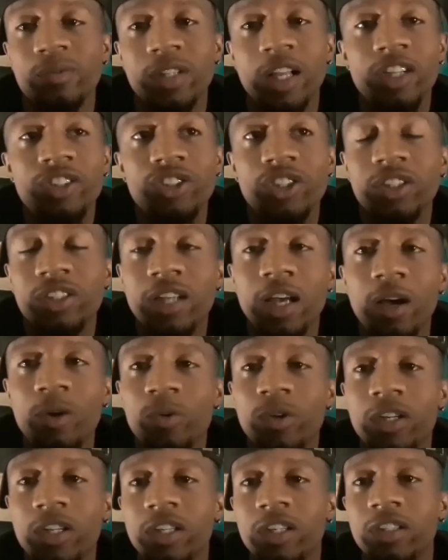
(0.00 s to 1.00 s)
That's just
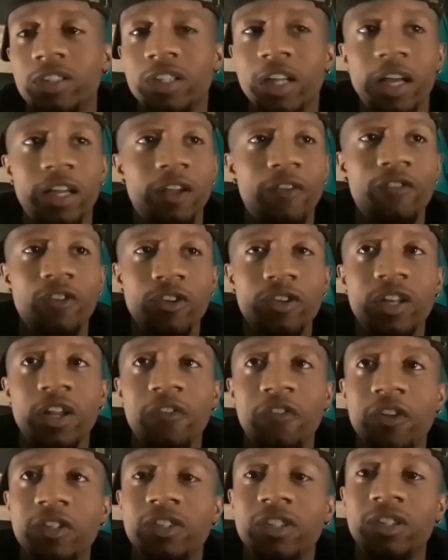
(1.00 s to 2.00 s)
how it is. Like if your
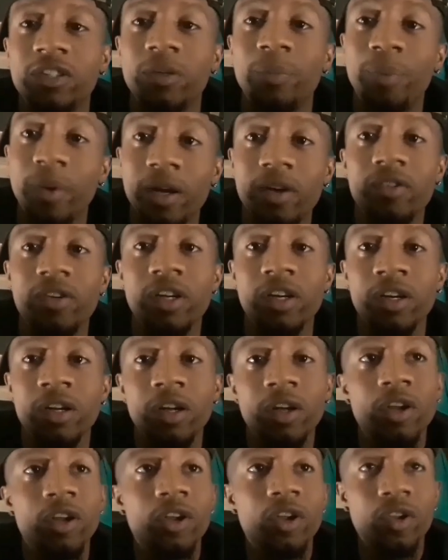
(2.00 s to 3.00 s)
defense is
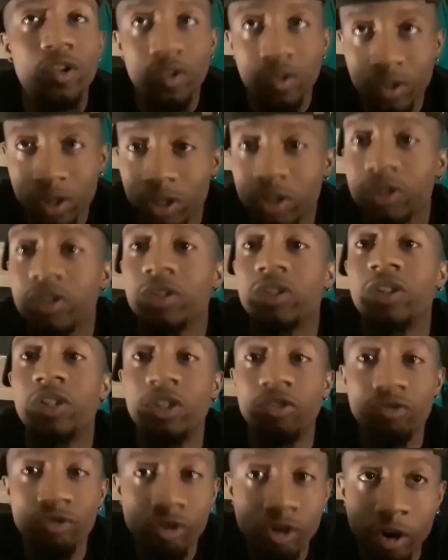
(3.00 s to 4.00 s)
superior, there's a
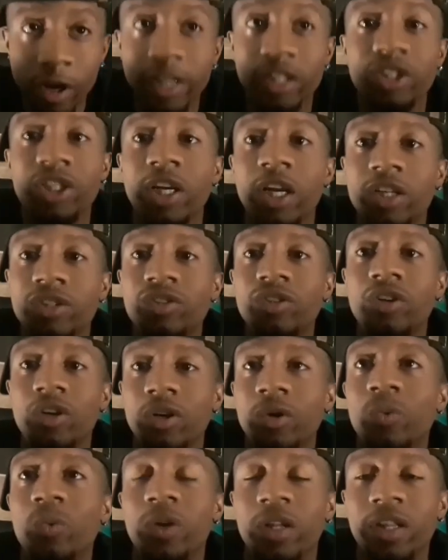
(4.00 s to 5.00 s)
great chance you're
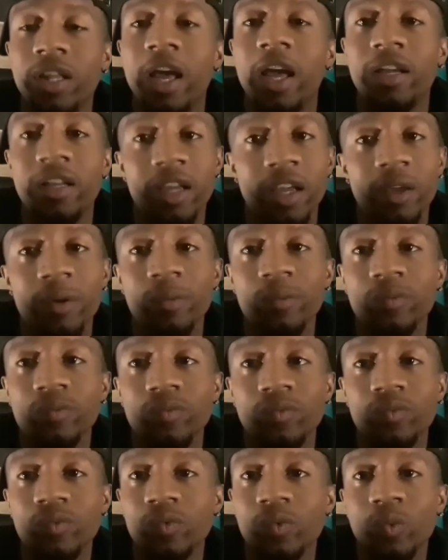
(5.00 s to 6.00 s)
gonna win that game.
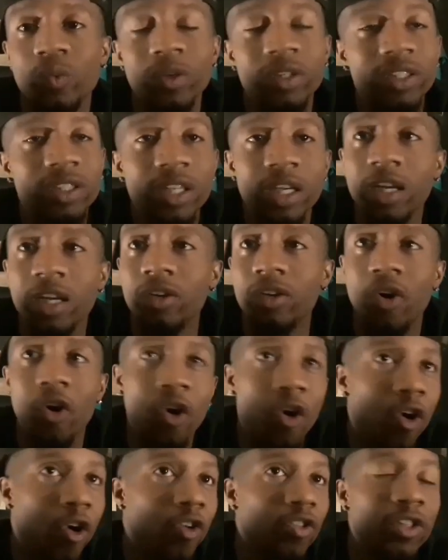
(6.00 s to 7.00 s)
We see it
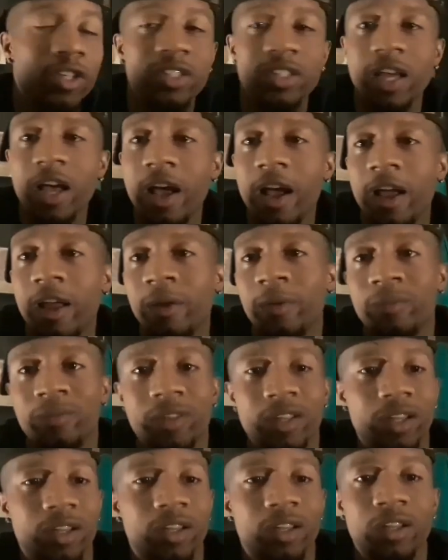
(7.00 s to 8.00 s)
all the
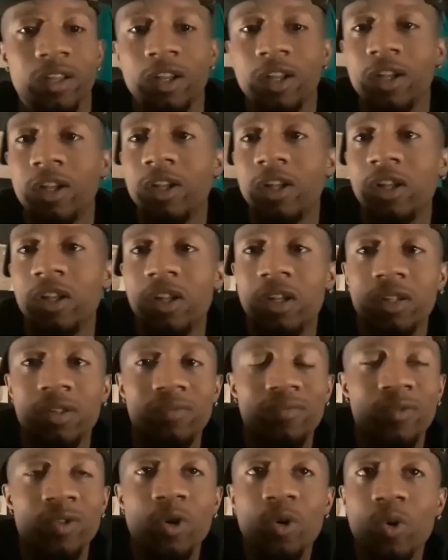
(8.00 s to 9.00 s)
time. The
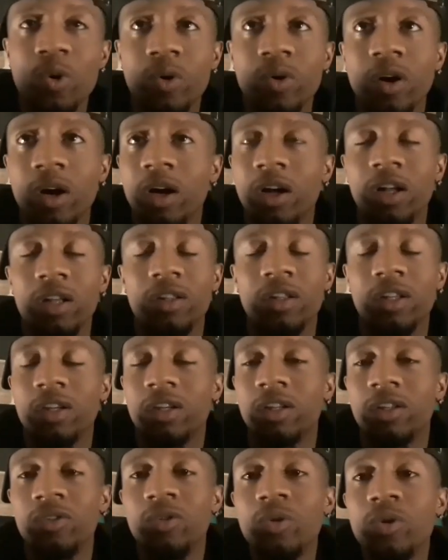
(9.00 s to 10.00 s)
New
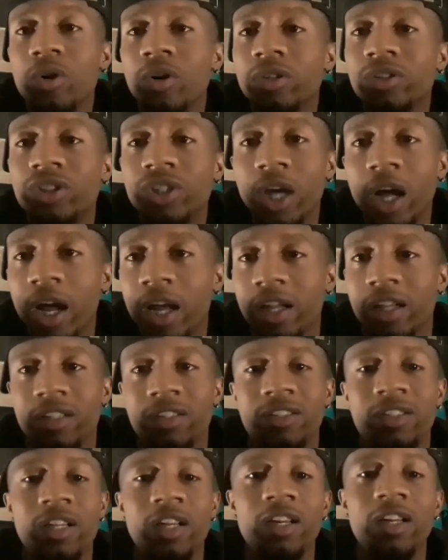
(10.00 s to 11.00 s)
York
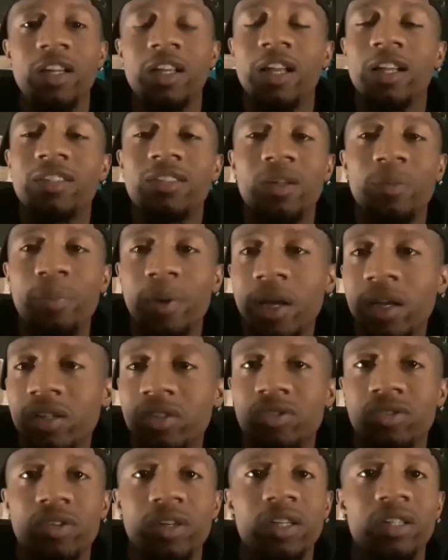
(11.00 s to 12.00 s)
Giants did it against the
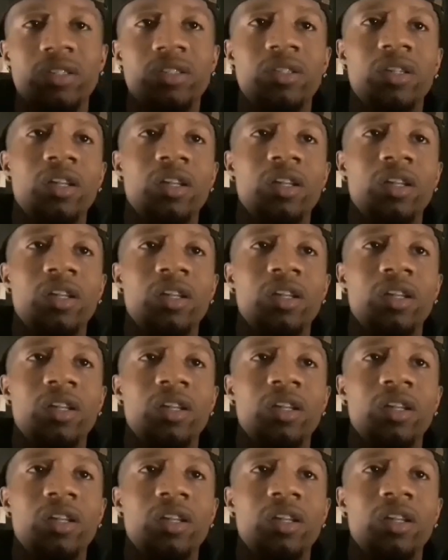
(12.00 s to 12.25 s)
Patriots.